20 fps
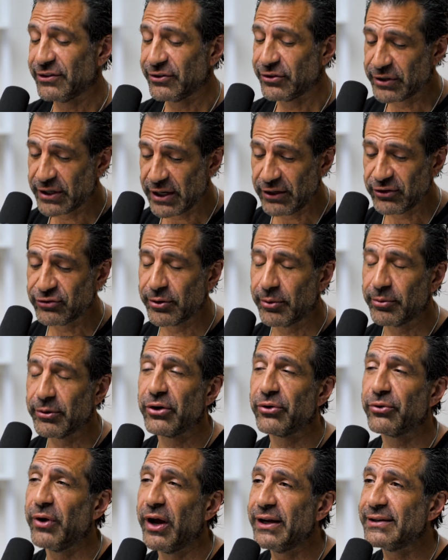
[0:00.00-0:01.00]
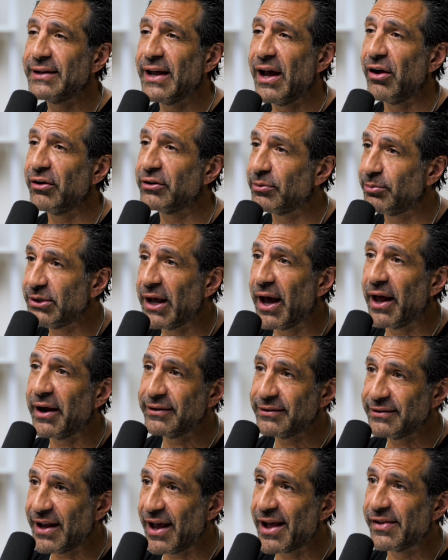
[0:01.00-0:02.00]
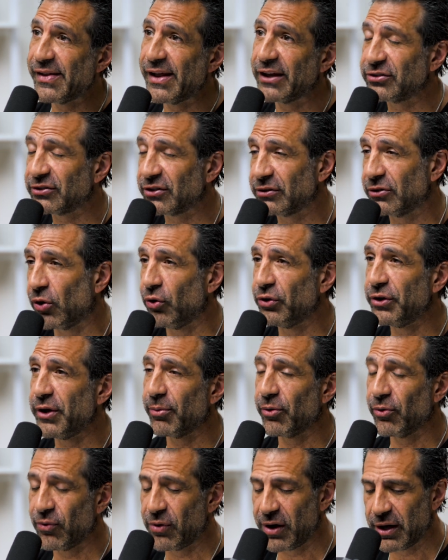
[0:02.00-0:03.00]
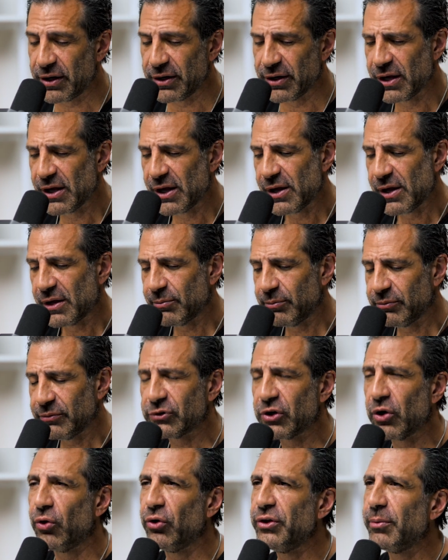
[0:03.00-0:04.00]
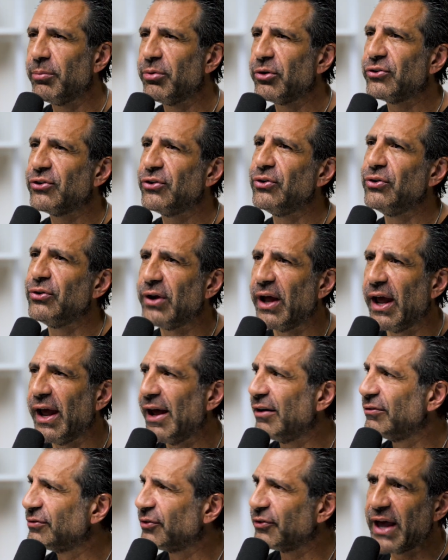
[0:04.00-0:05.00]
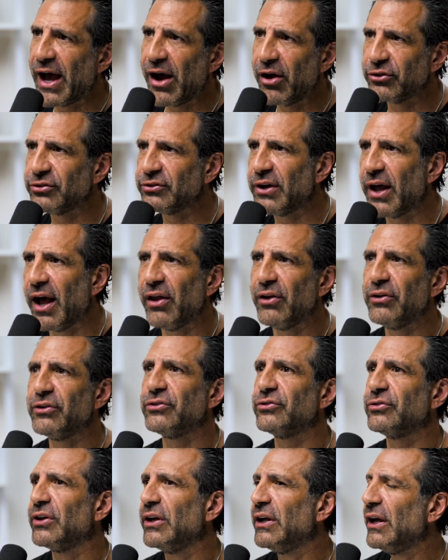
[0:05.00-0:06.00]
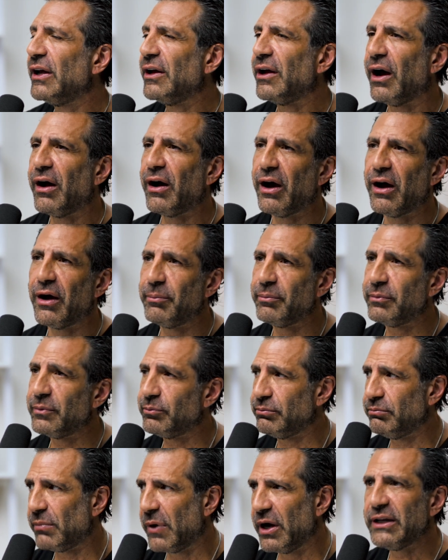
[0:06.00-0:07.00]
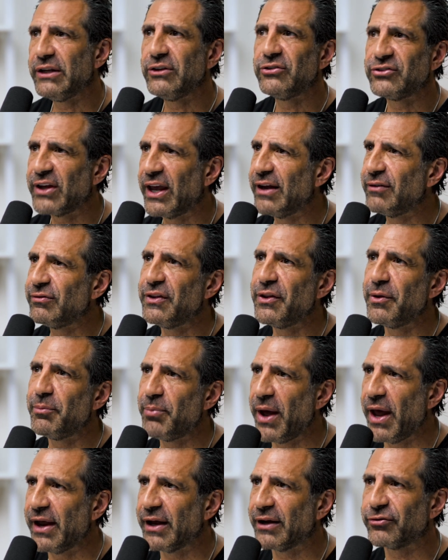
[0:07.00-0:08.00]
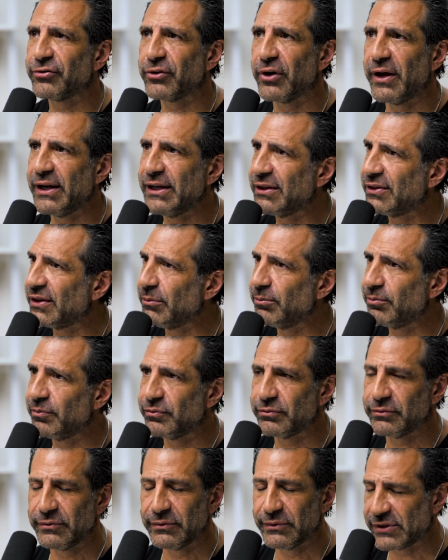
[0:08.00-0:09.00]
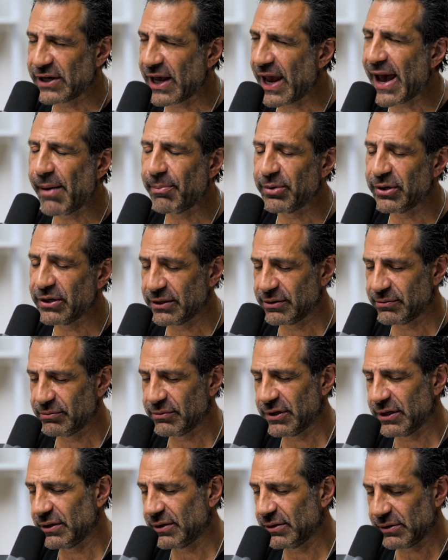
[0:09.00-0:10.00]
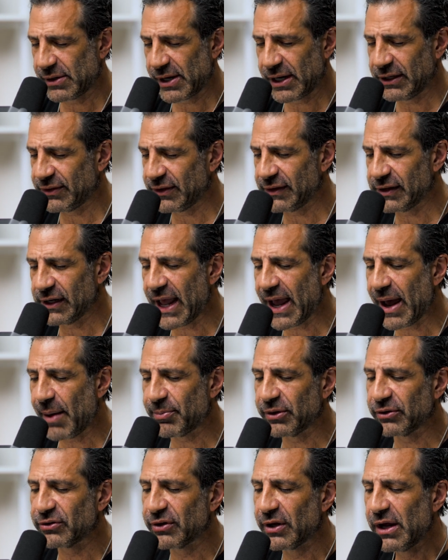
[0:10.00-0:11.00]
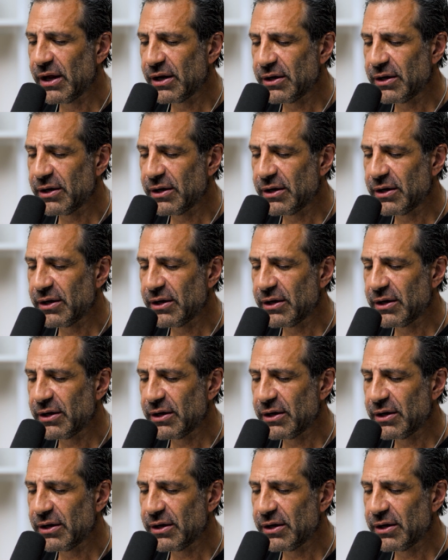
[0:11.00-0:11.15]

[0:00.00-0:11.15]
Okay, so I'm going to write down to be out of debt. That's goal number one. Goal number two, to have one thousand dollars uh, money saved in the bank for anything to happen, in, in anything that happens.